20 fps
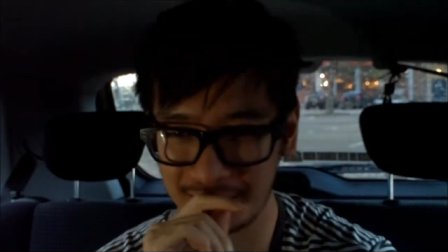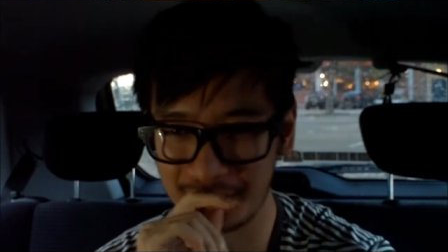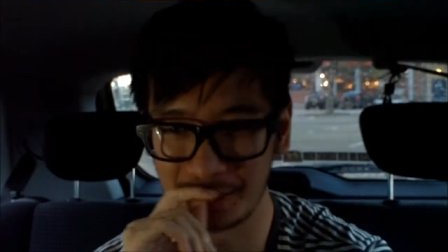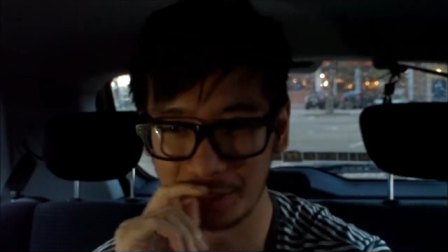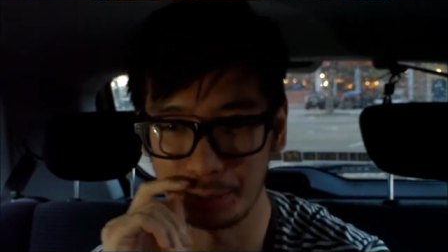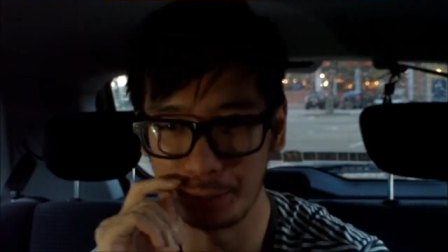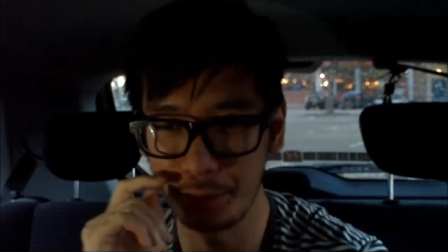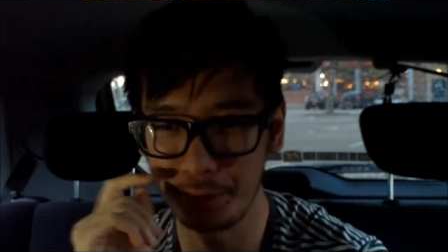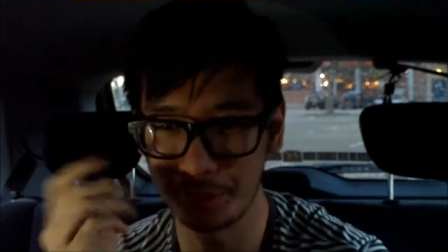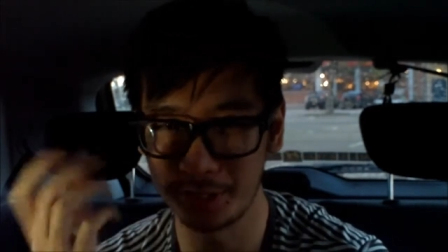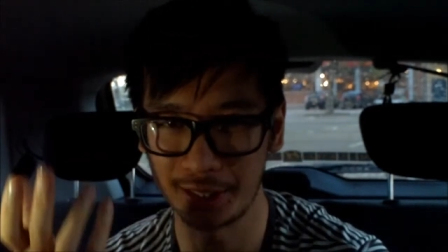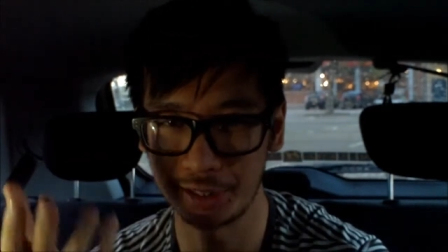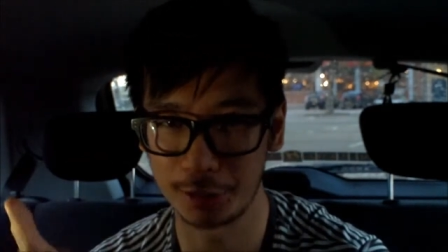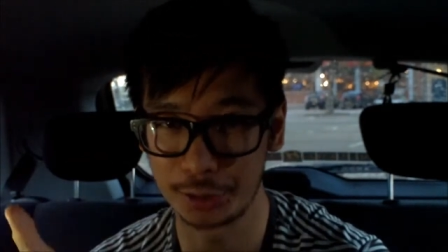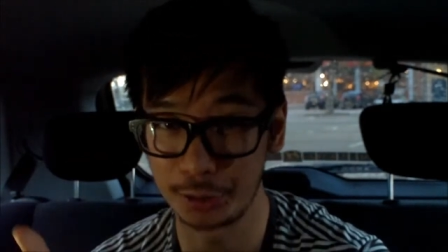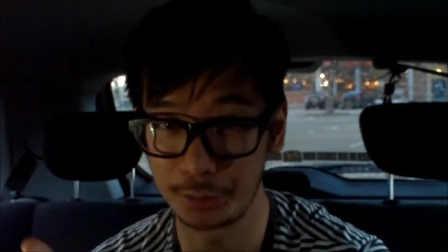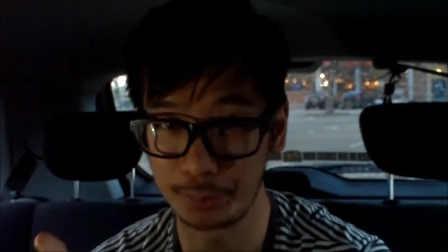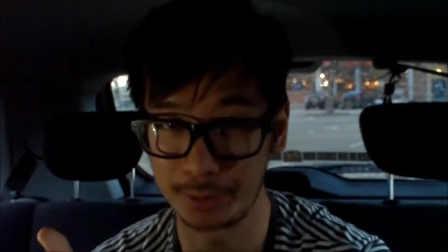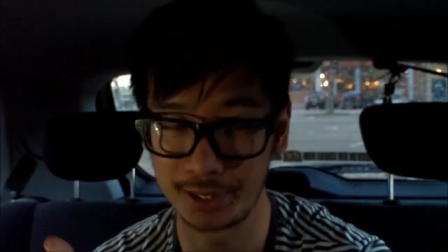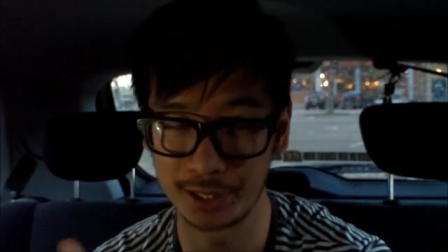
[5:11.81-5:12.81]
and like the music
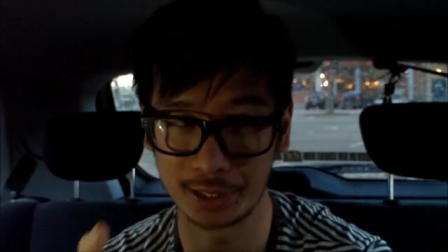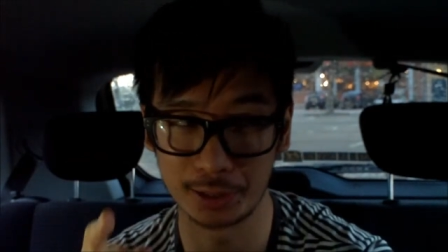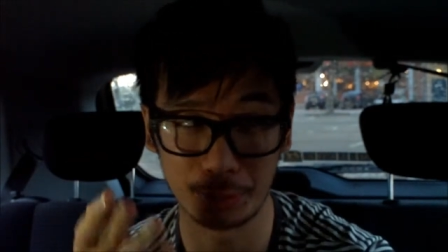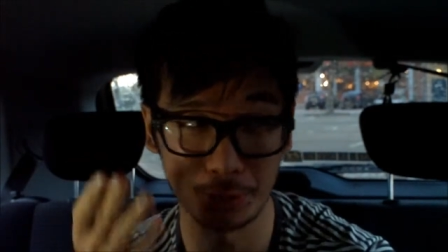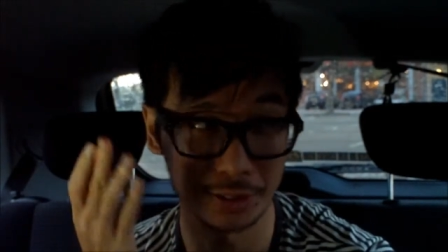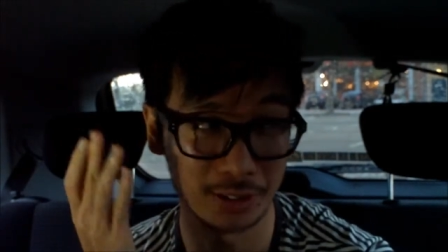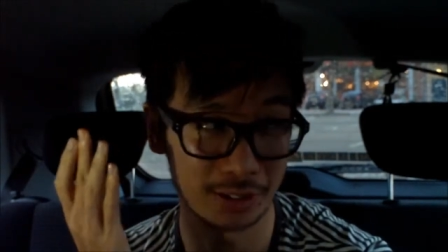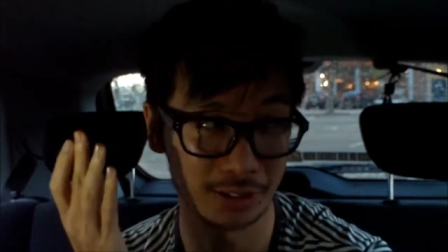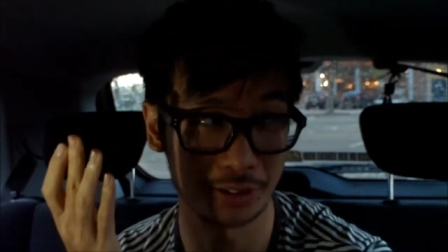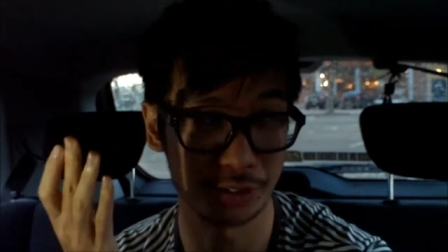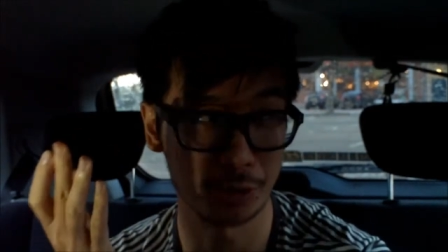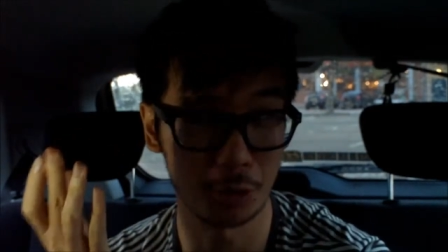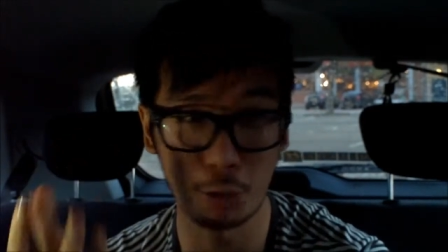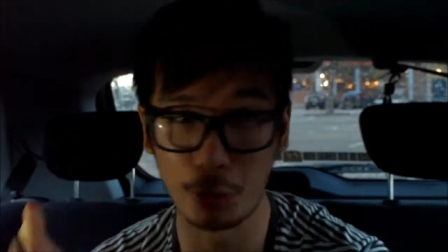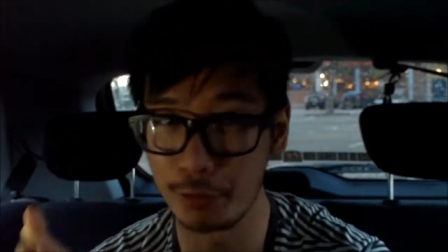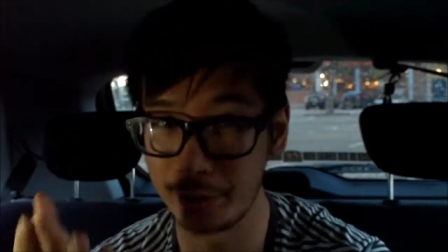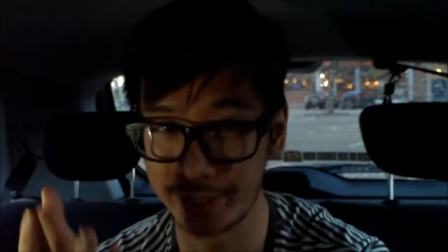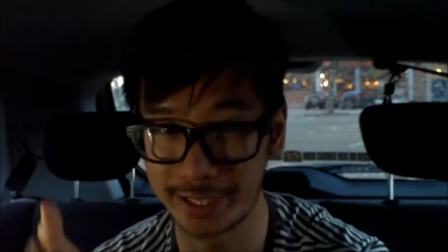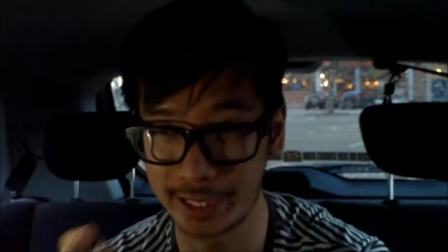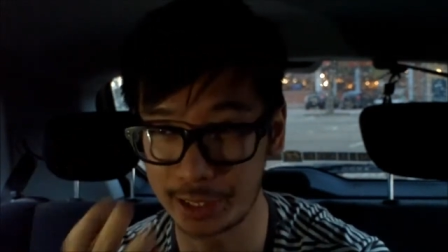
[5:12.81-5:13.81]
industry in particular is like just
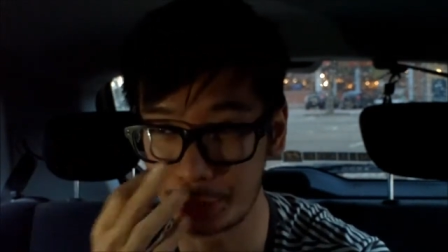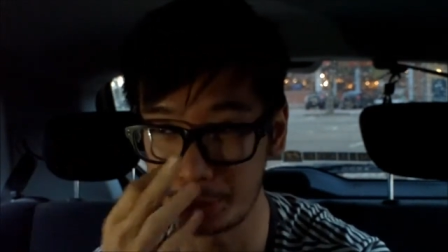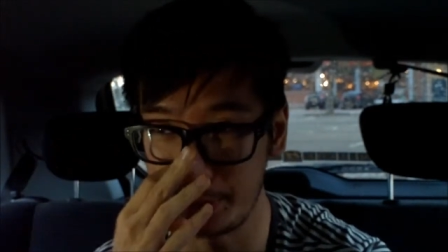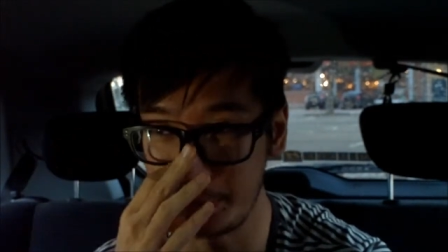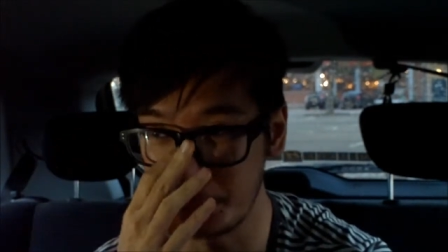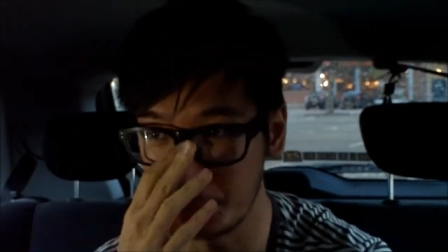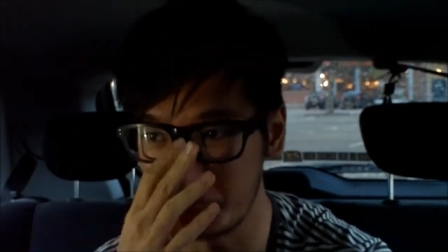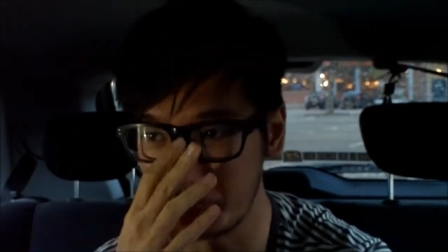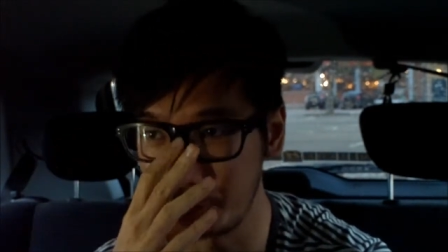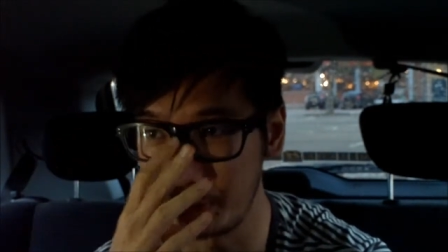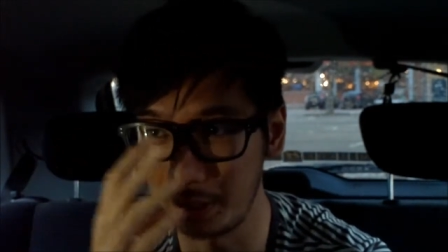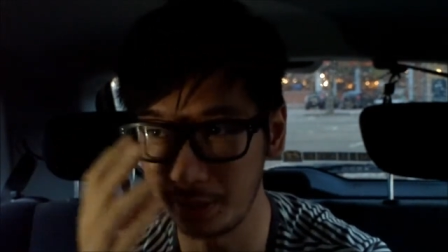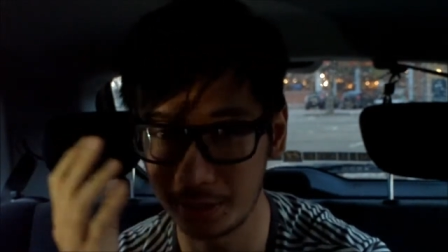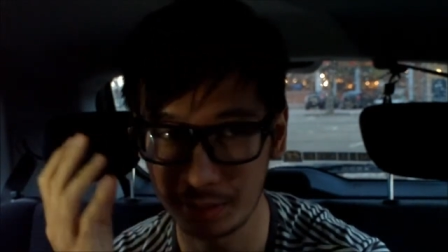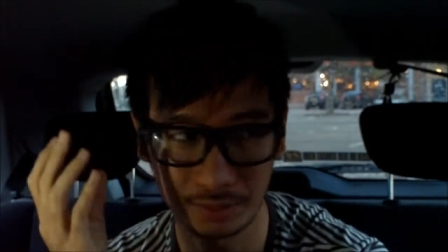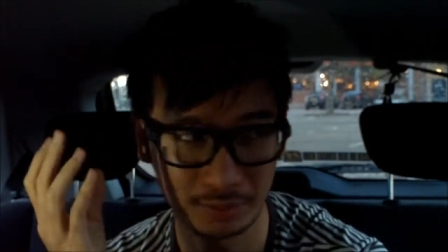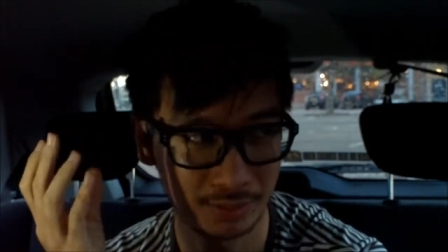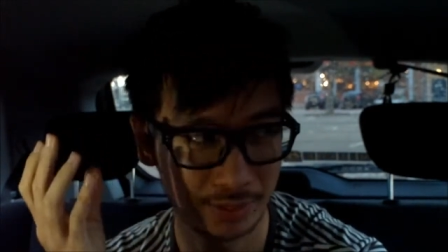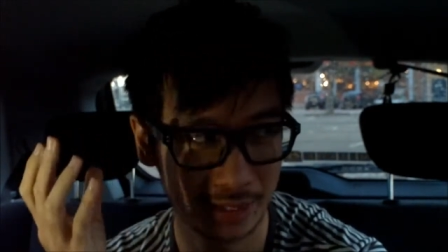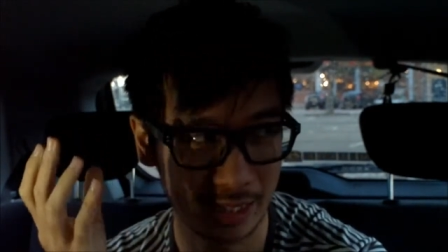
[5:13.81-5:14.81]
oversaturated with
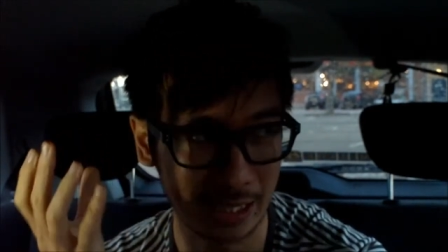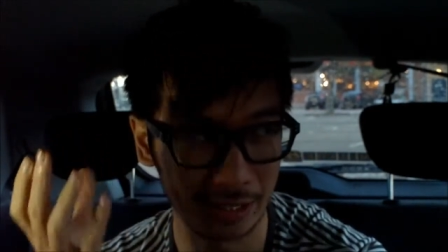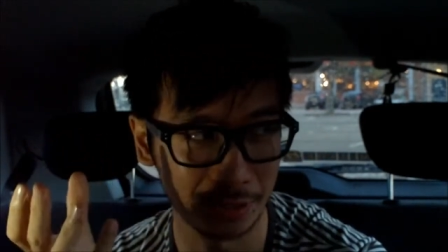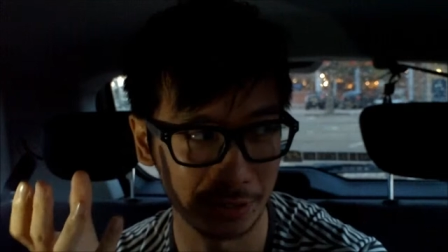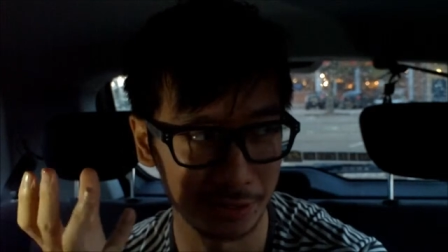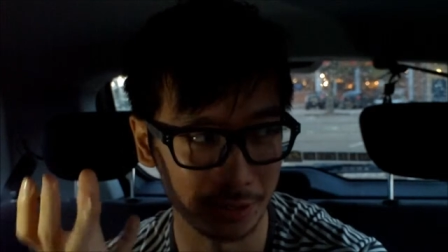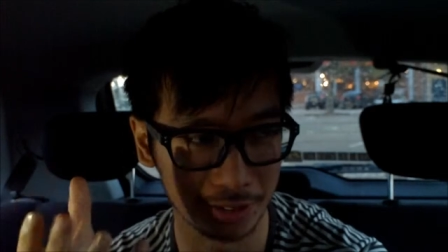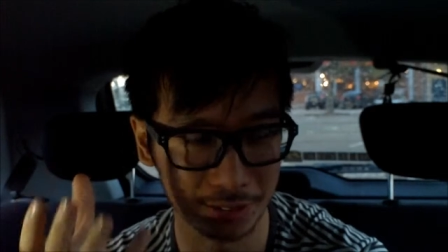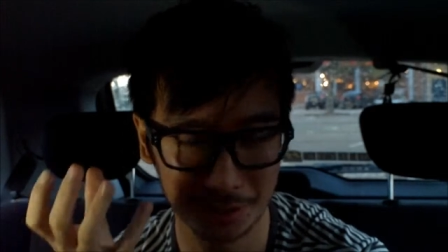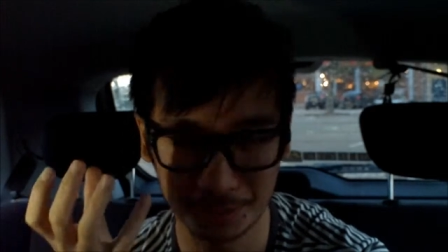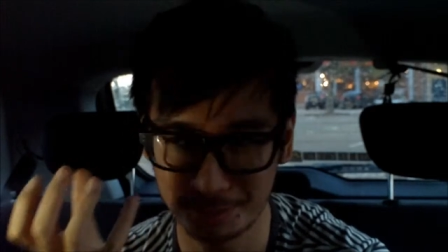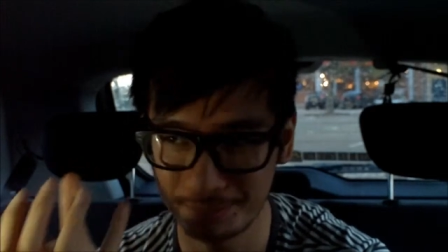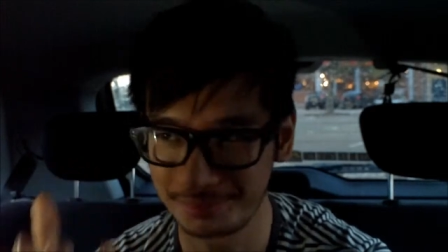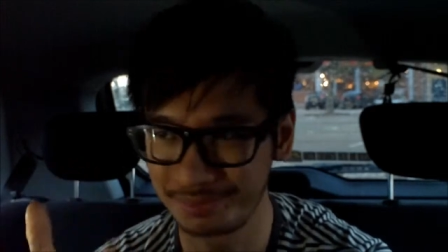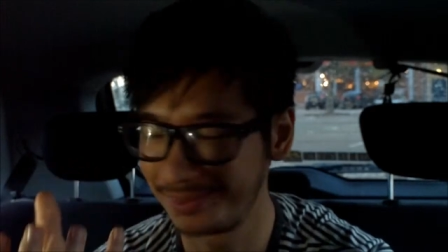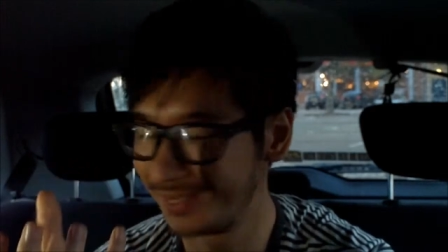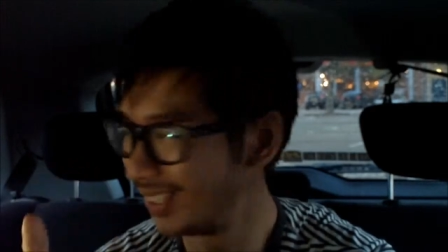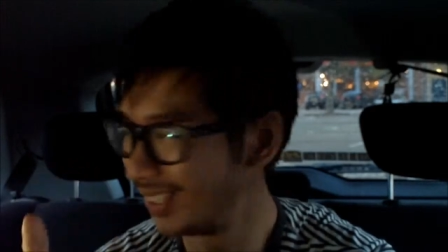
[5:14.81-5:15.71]
like talentless